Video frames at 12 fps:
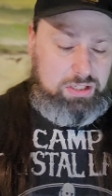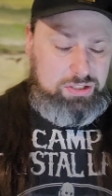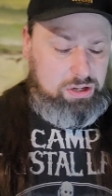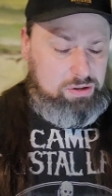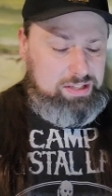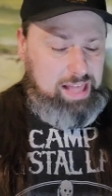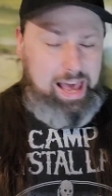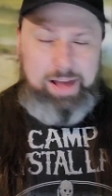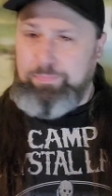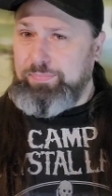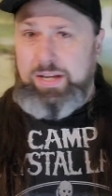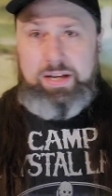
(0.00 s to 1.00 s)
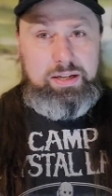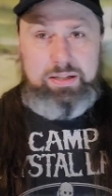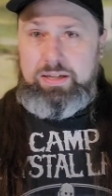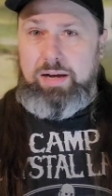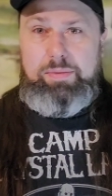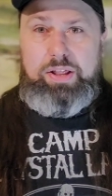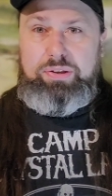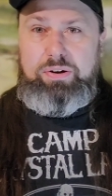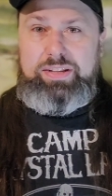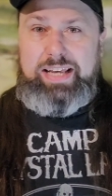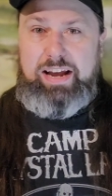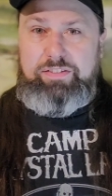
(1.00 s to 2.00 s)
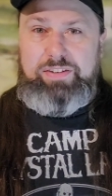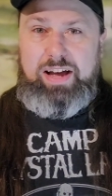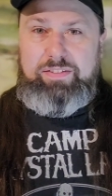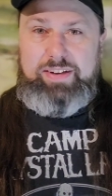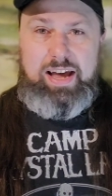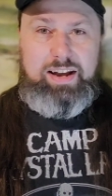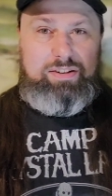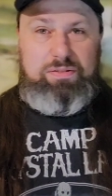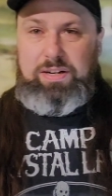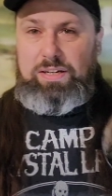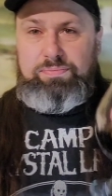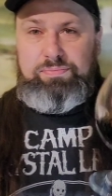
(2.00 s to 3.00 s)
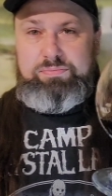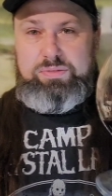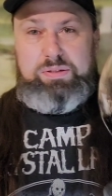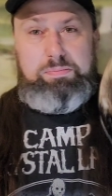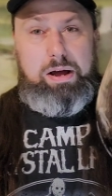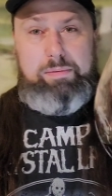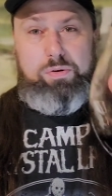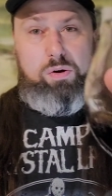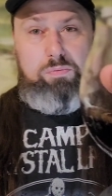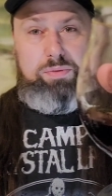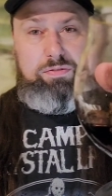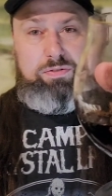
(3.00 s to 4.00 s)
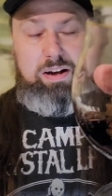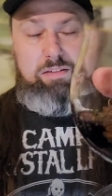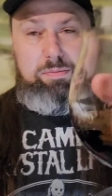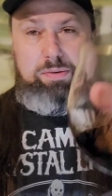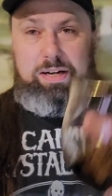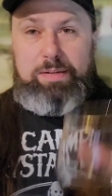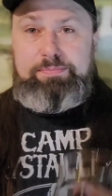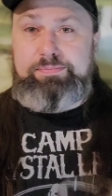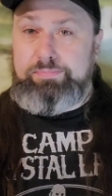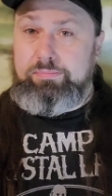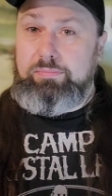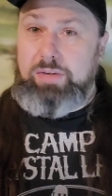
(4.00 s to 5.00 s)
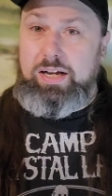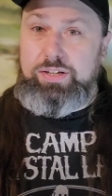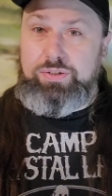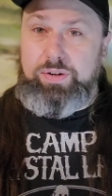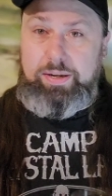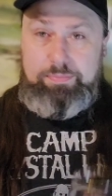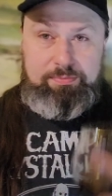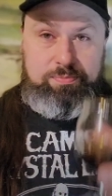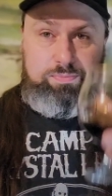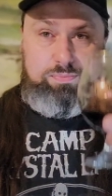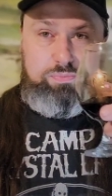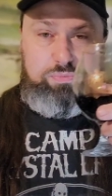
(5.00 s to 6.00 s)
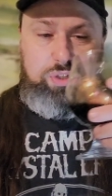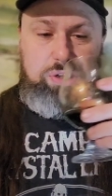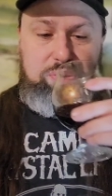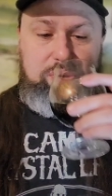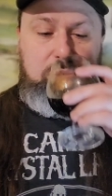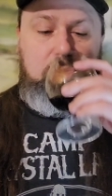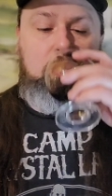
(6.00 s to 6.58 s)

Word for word: So in that, I'm going to throw in the 8.5 category. It probably won't be for everybody, but I enjoy it. Cheers.